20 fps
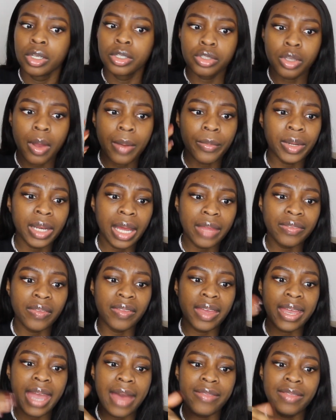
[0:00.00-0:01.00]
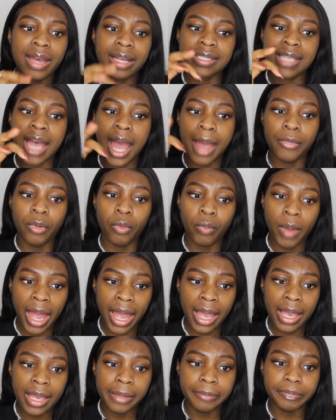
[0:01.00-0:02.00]
So I'm glad that they had that time
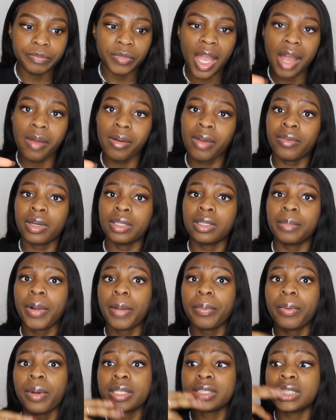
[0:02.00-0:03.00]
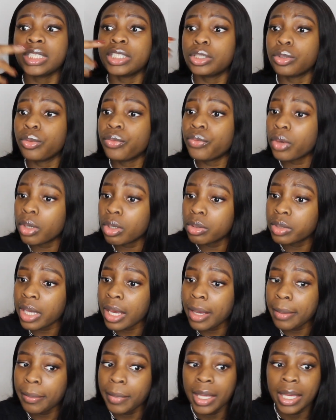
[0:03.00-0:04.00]
away. However, the paparazzi still followed
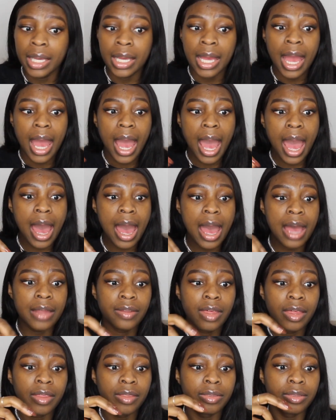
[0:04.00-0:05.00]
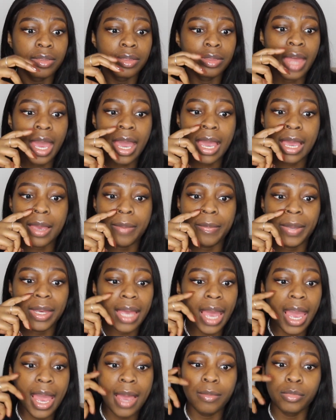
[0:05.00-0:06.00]
them, and they
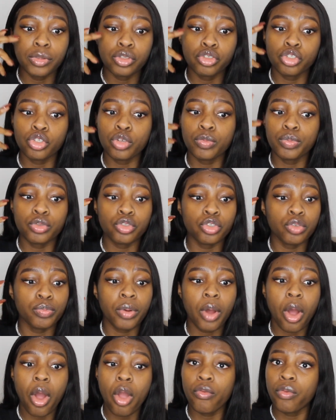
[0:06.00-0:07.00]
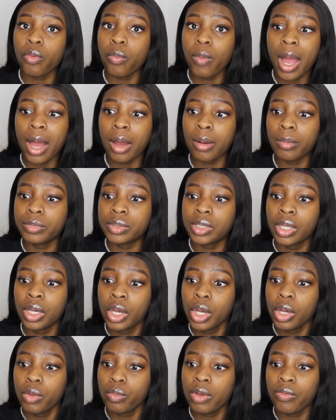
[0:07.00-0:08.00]
became super, super overwhelmed
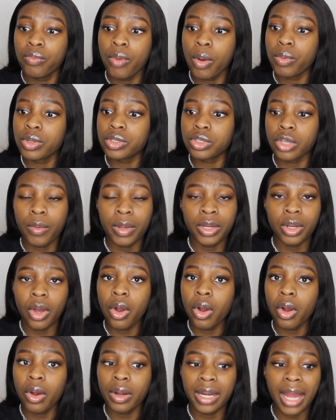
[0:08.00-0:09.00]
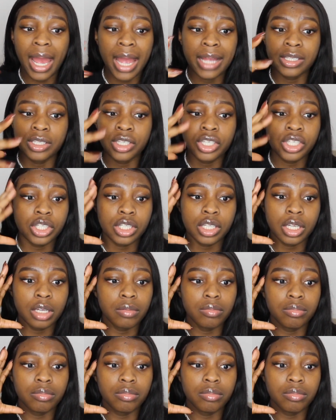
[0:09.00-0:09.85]
with what was going on, and just,